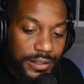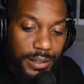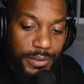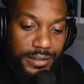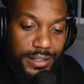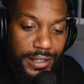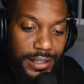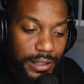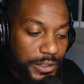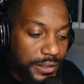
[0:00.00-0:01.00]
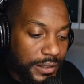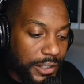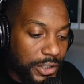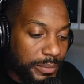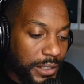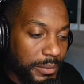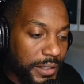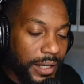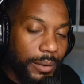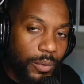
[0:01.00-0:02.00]
me a second. Let me just get Jimmy in the
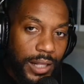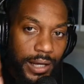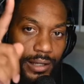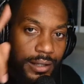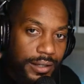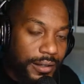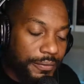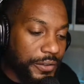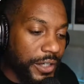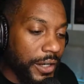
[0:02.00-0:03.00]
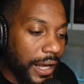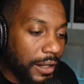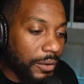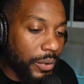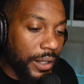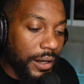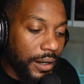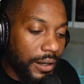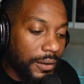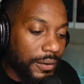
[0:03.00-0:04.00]
meantime while I figure out how
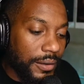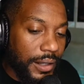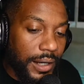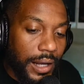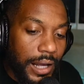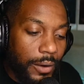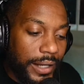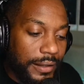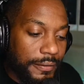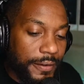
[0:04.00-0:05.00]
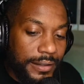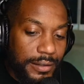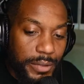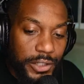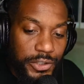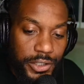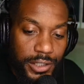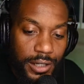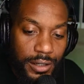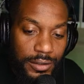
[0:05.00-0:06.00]
I can vet and make sure you're
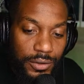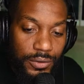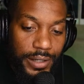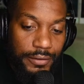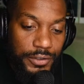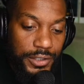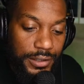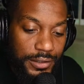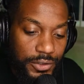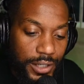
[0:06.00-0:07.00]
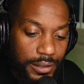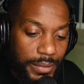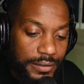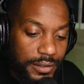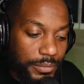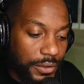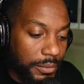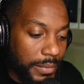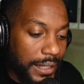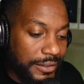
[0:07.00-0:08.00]
not on no F shit and trying to mess up, you know,
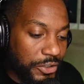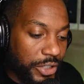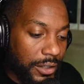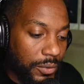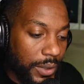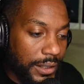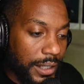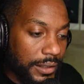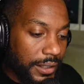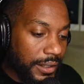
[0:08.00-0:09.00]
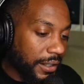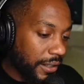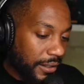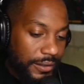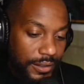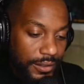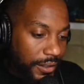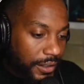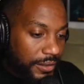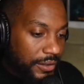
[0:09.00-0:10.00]
Manz's channel and whatnot.
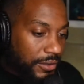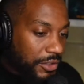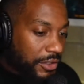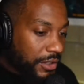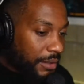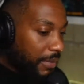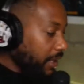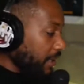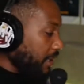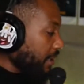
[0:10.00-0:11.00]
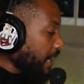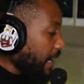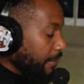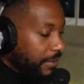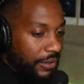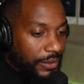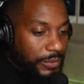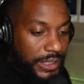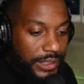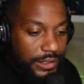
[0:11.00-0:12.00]
So Jimmy, Cam,
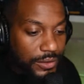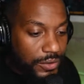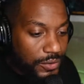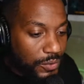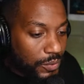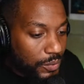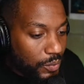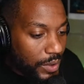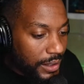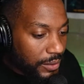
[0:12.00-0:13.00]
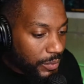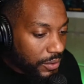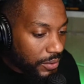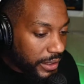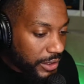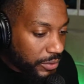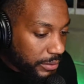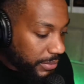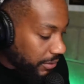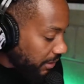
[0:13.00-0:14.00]
3, 2, 1. We going to let you in the
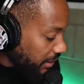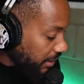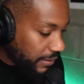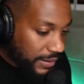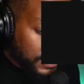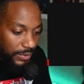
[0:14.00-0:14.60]
building here and see what's